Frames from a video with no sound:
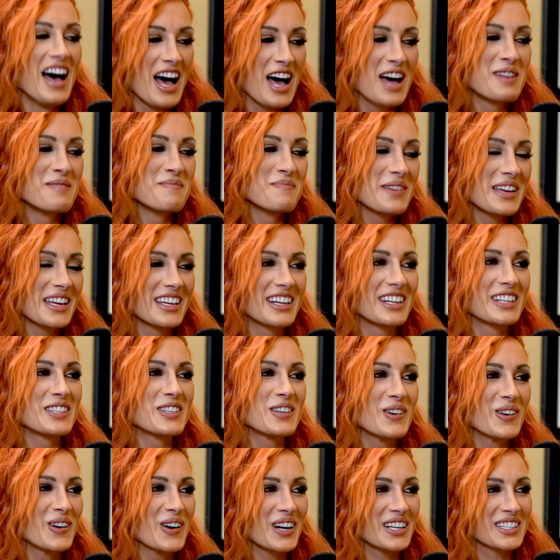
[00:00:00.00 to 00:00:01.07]
and being a
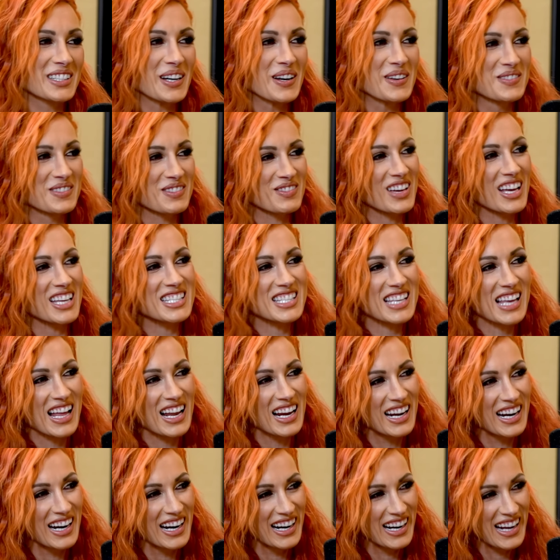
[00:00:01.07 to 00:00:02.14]
New York Times
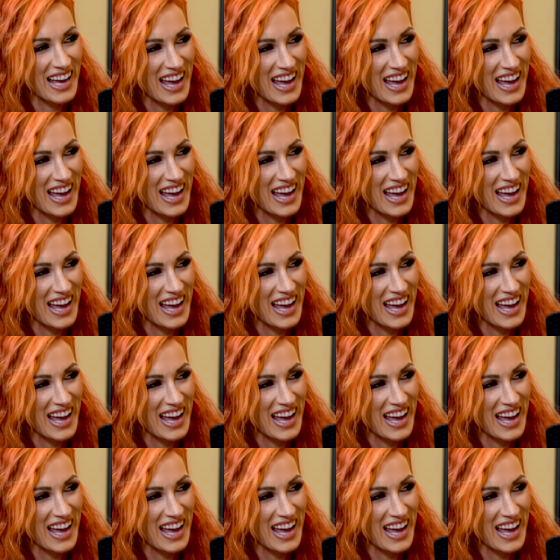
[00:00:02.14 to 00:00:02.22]
bestseller.